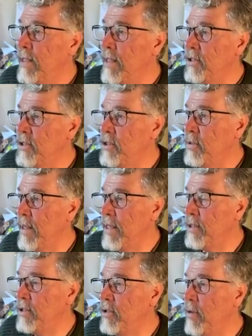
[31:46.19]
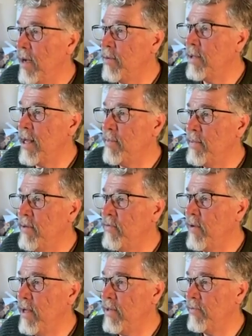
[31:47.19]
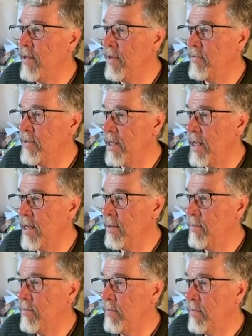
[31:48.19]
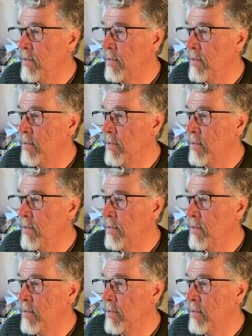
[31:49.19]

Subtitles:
Lesson 282. I will not be afraid of love today.